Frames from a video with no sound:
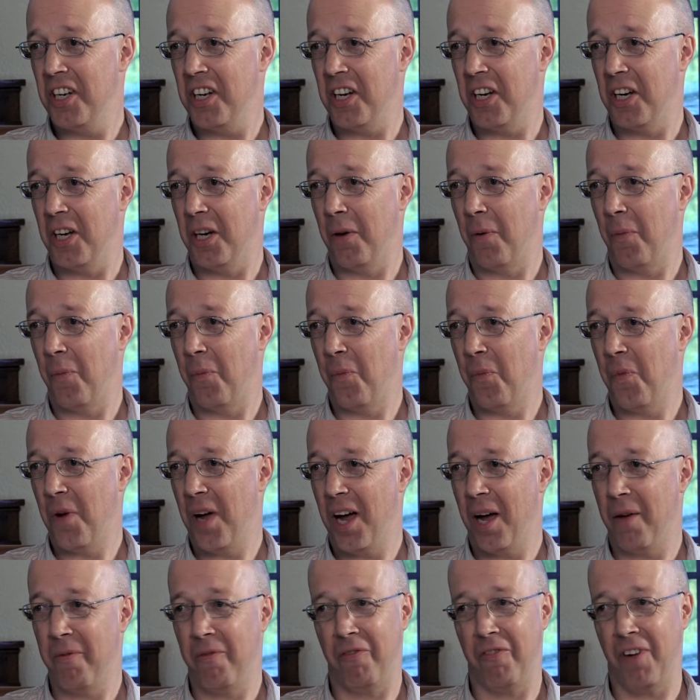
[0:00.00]

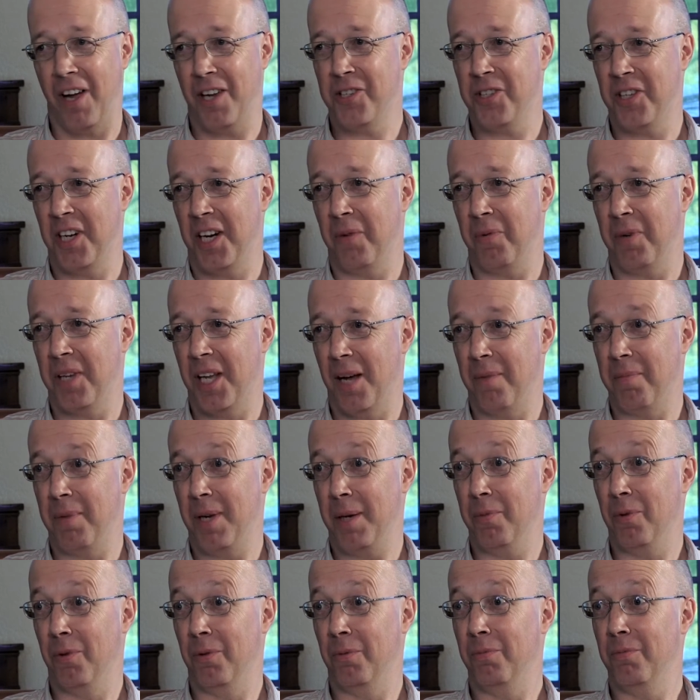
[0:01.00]
I'm fascinated with how
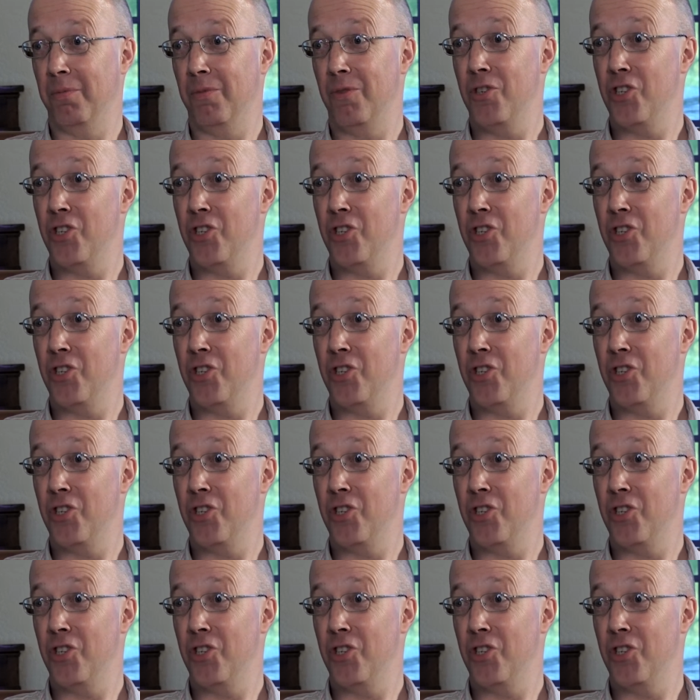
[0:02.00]
people